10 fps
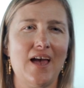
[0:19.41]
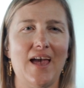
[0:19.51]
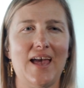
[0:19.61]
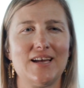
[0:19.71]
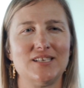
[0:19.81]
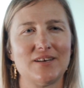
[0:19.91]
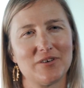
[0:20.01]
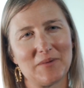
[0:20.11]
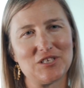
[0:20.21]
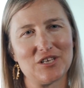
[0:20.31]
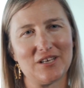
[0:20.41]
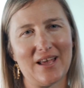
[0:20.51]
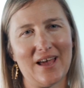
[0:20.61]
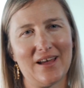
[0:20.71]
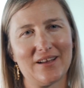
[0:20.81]
and deformation
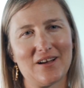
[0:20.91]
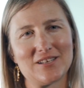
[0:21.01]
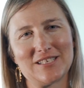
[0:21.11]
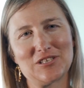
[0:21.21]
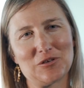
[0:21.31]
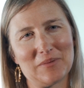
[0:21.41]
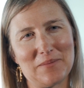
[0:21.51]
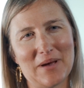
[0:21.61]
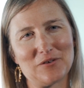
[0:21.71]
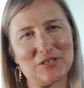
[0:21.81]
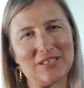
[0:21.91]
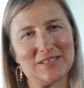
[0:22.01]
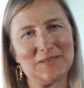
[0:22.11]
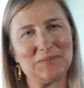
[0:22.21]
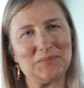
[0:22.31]
at continental plate boundaries.